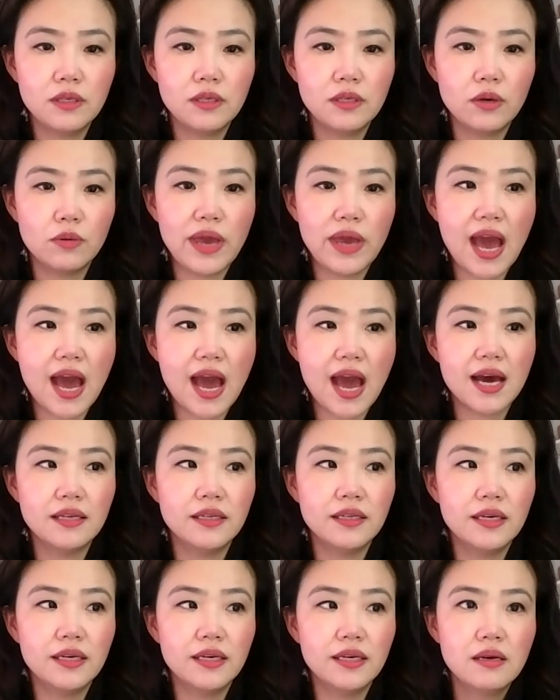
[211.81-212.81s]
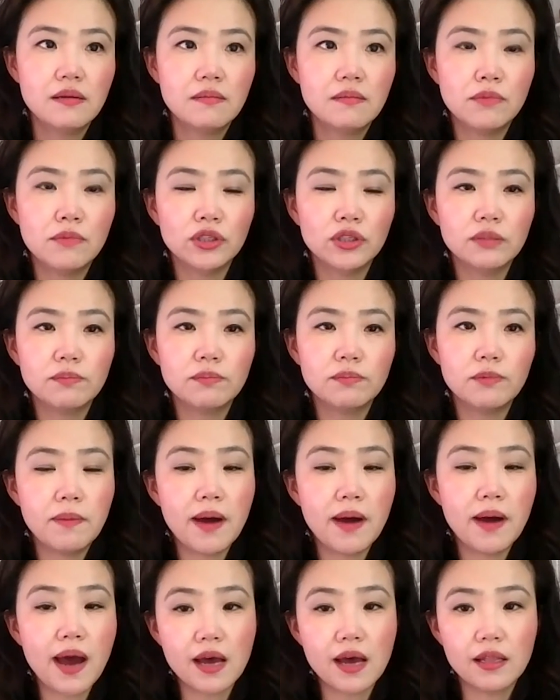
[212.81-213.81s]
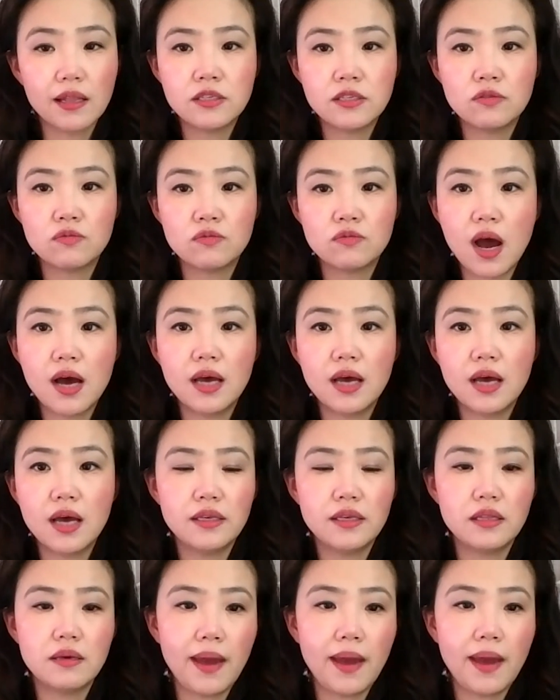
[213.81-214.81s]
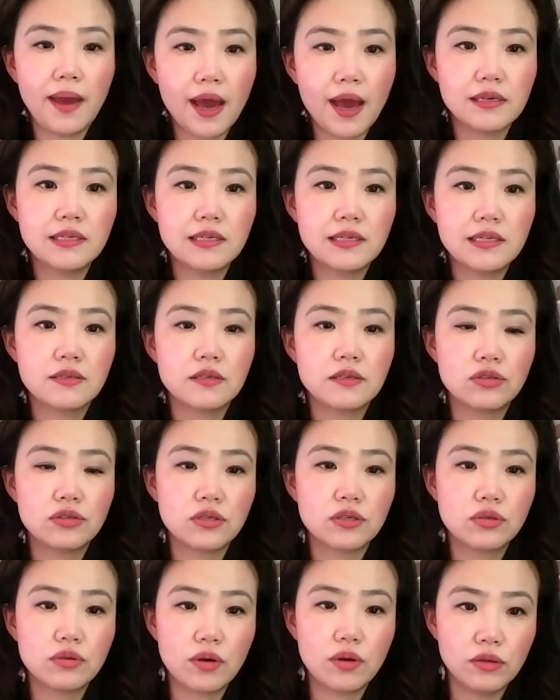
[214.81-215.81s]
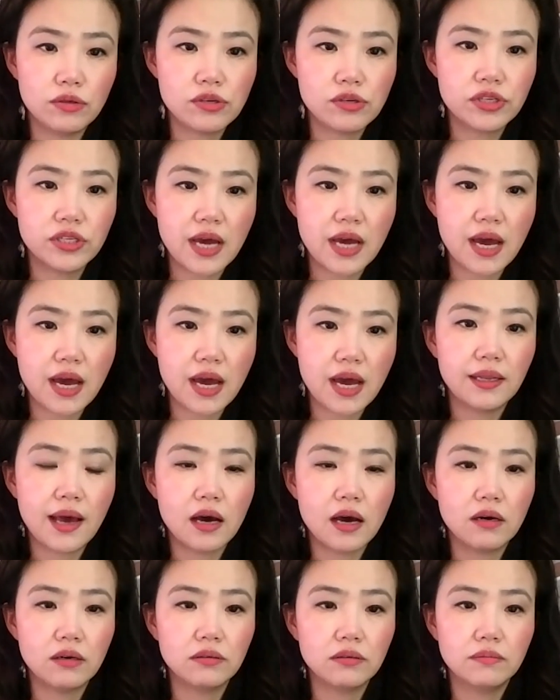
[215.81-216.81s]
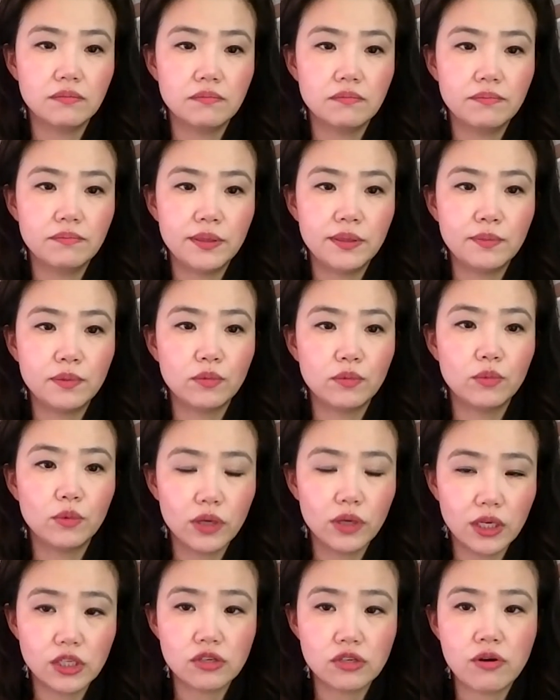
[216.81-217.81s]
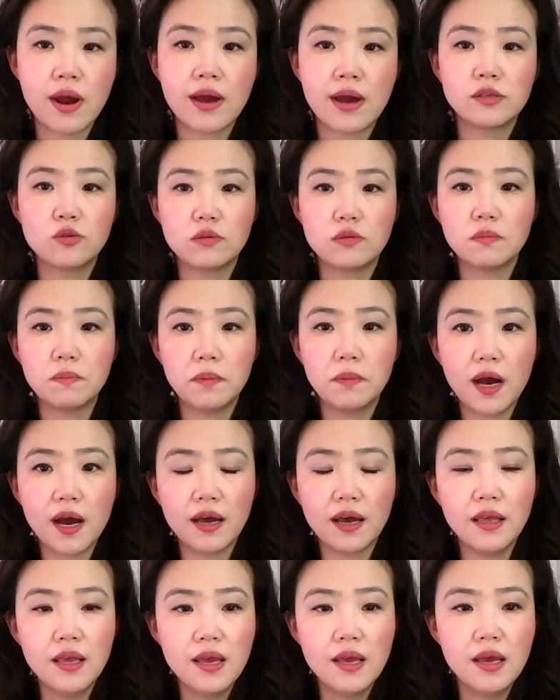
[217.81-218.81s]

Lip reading: We had multiple pilots run in the past just to understand how people will interact with the bot